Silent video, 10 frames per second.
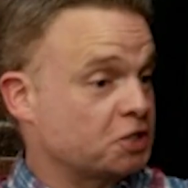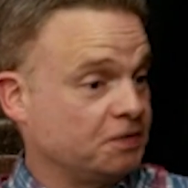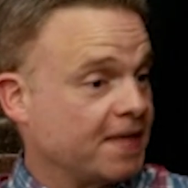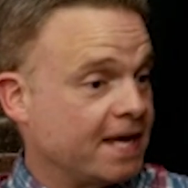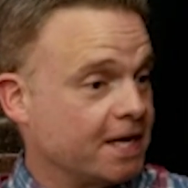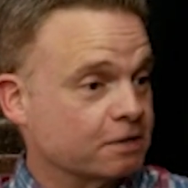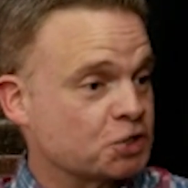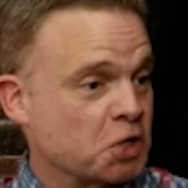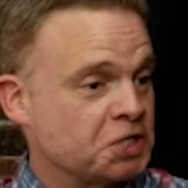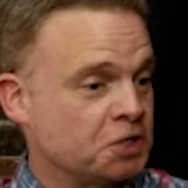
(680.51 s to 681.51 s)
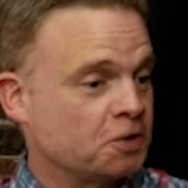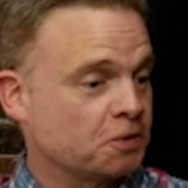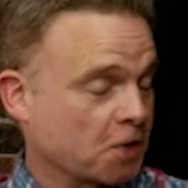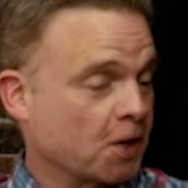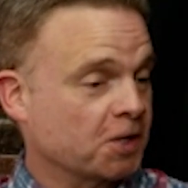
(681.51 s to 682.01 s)
that illustration you're
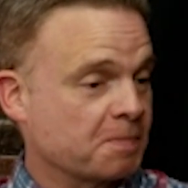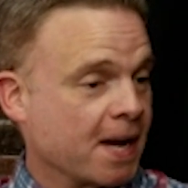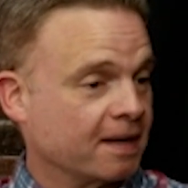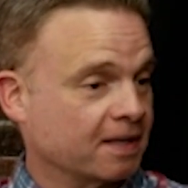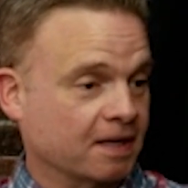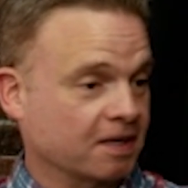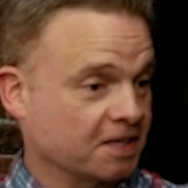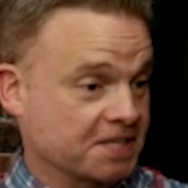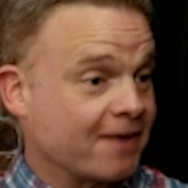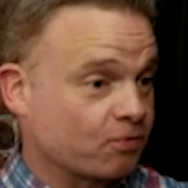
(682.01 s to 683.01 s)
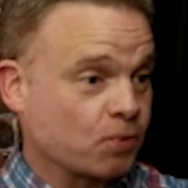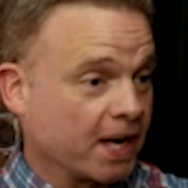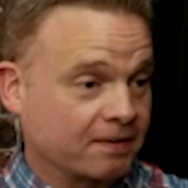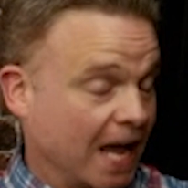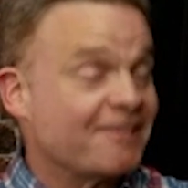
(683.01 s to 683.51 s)
talking about, because I've
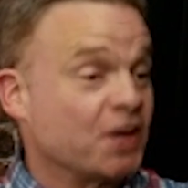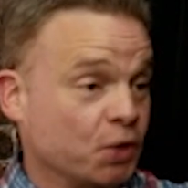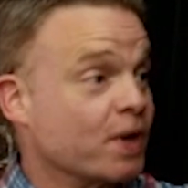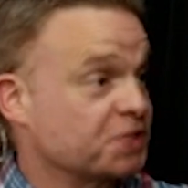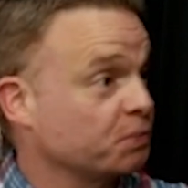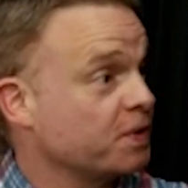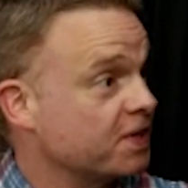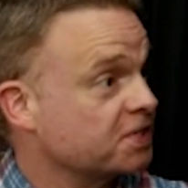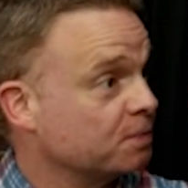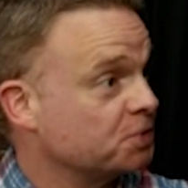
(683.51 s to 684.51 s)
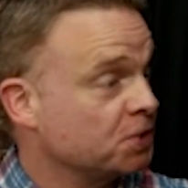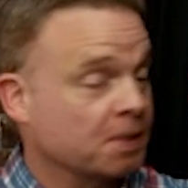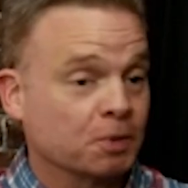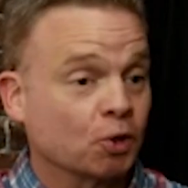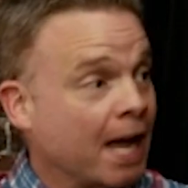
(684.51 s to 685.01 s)
had to wrestle with it some too.
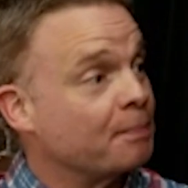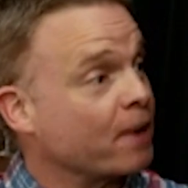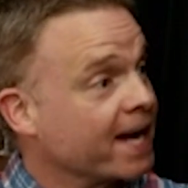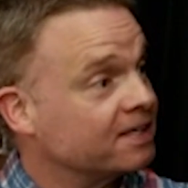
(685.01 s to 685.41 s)
I'm a little hyperactive.